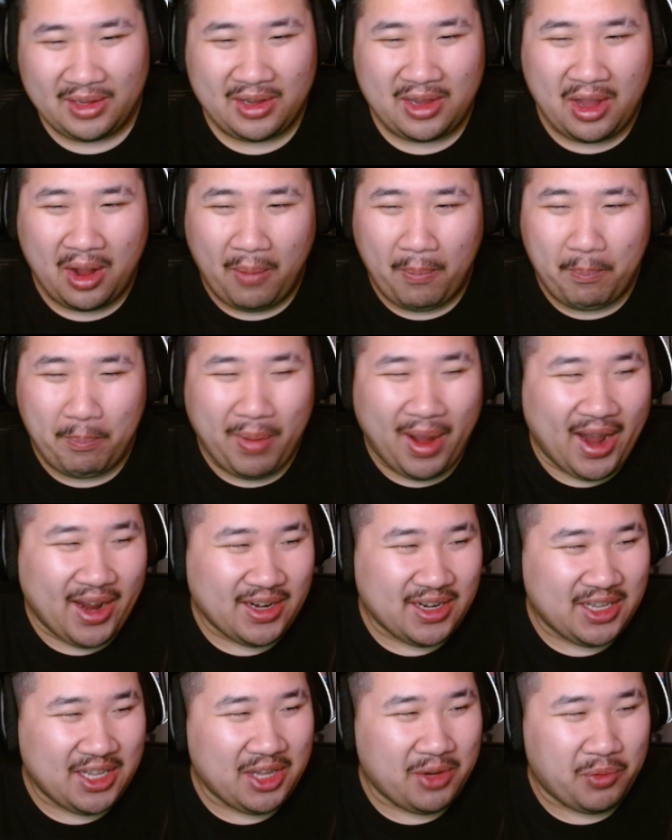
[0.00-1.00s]

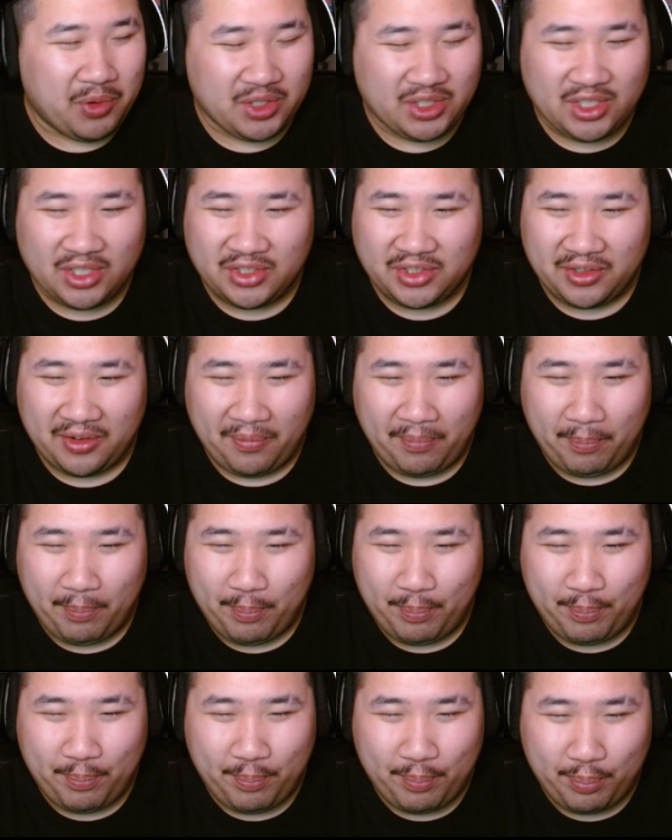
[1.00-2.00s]
combining it with such a
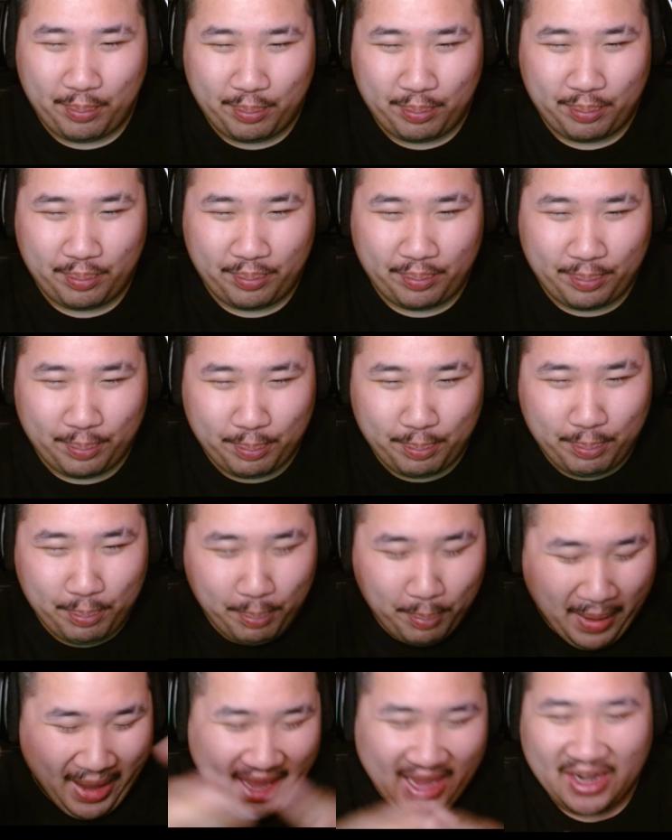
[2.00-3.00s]

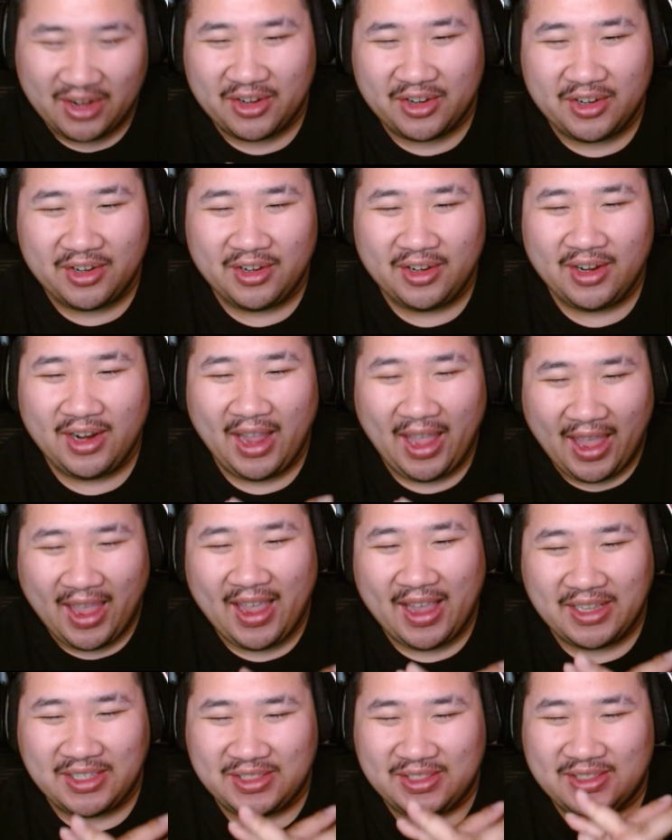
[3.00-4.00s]
banger
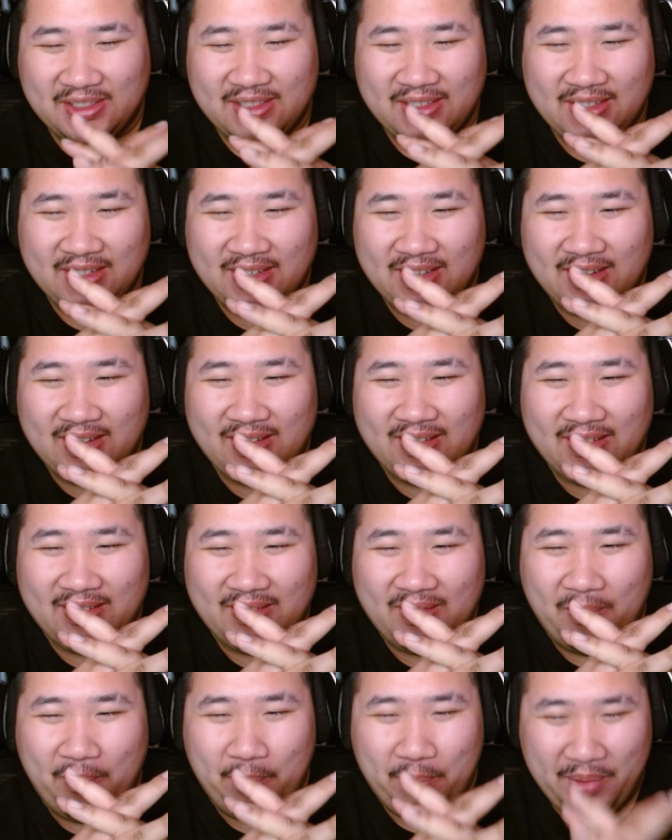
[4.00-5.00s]
ass
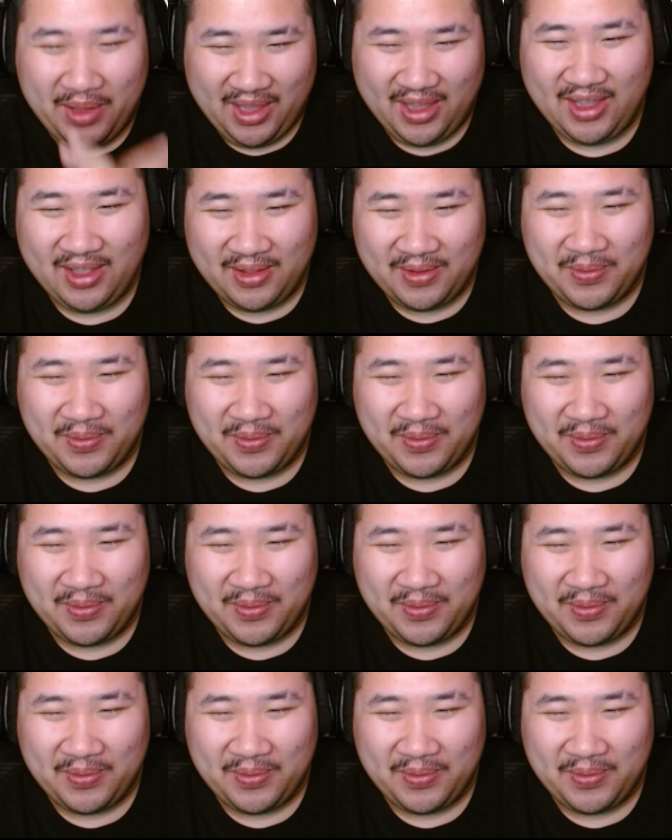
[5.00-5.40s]
beat